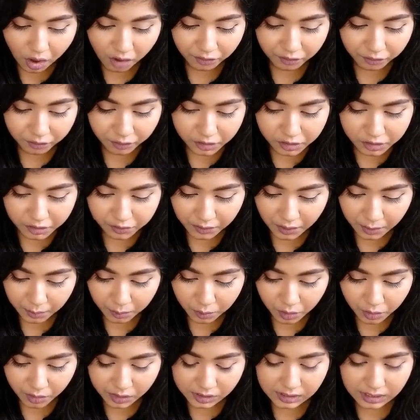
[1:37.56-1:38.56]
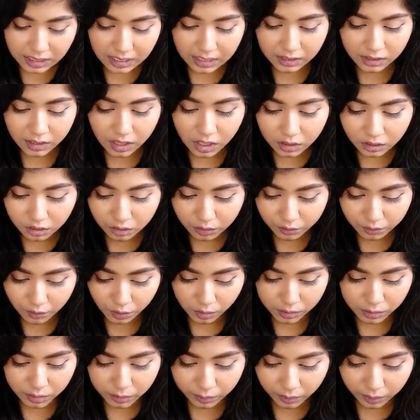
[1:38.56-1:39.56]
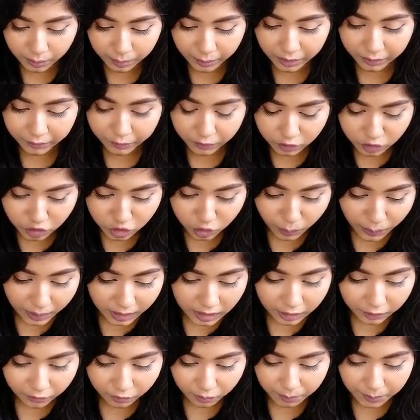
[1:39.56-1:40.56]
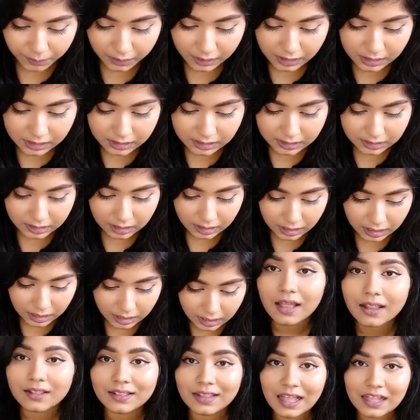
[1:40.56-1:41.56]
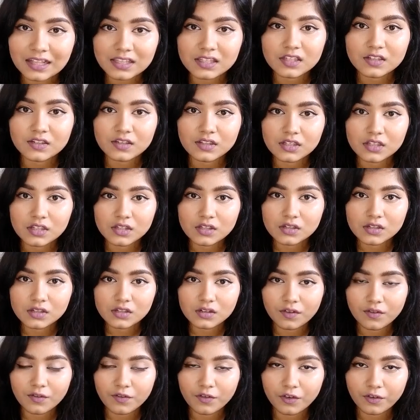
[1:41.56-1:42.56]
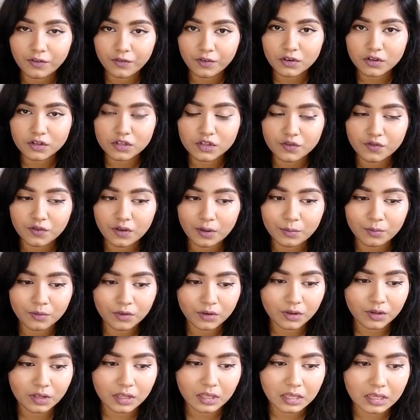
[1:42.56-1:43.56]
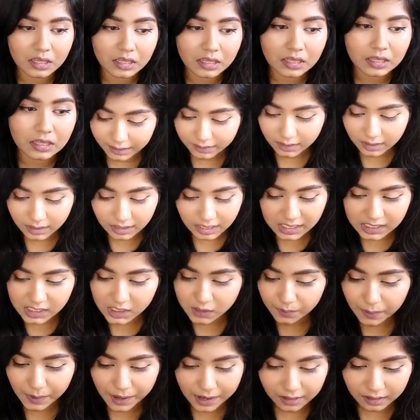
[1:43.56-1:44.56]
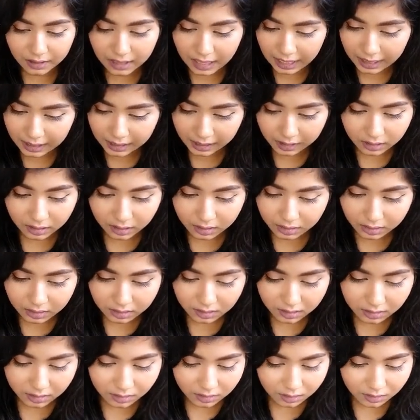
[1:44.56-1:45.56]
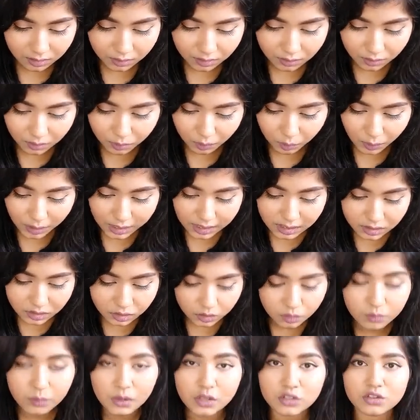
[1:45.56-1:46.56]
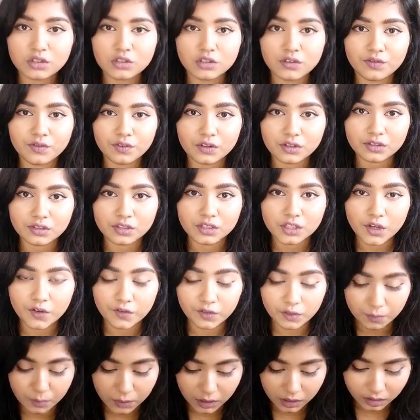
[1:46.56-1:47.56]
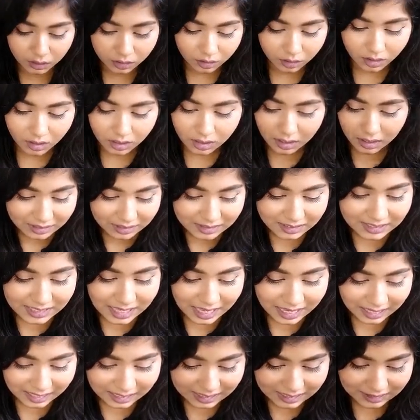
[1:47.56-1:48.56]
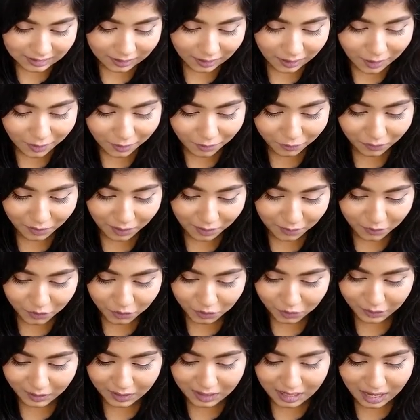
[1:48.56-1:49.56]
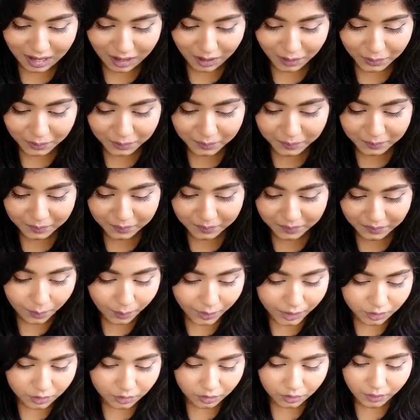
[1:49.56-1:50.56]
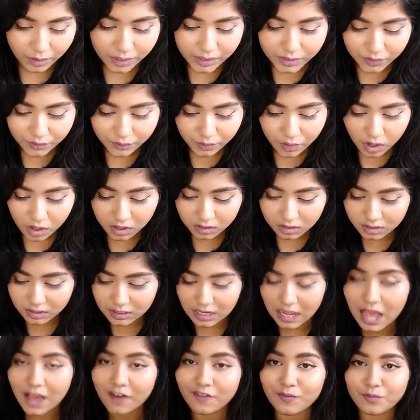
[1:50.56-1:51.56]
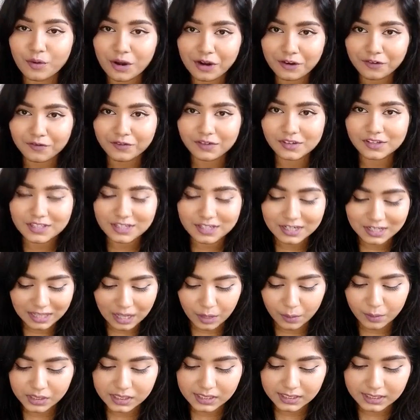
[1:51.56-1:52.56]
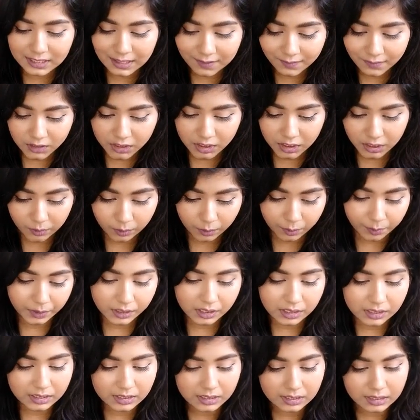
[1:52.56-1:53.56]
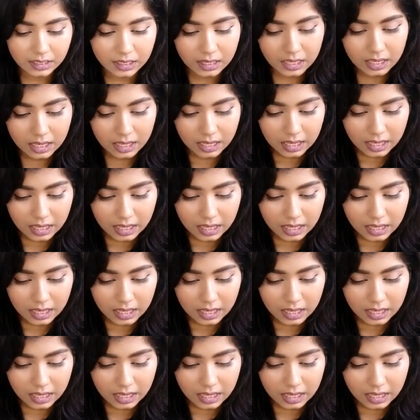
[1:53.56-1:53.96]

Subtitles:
on 1st February is another grocery bill for 20 rupees. And that's for 1st February. I think I spent like way too much on the first day of the month. 2nd February now. I went to a restaurant to have breakfast and that was 70 rupees.